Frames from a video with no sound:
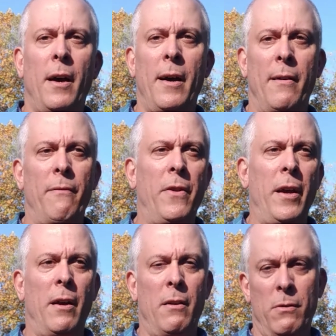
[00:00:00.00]
of
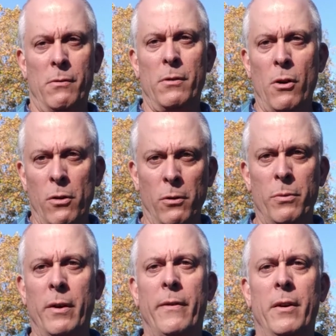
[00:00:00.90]
their
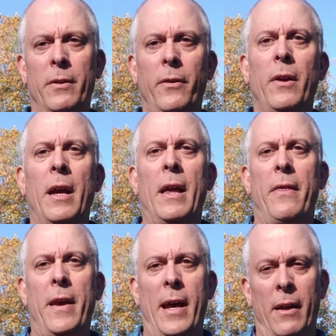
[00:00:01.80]
local rivers
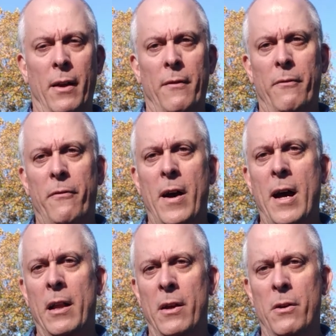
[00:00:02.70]
that
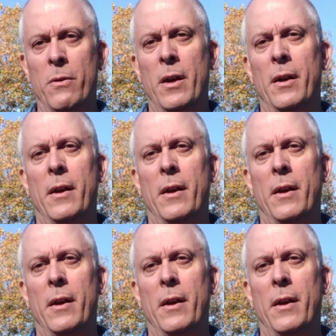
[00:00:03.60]
follow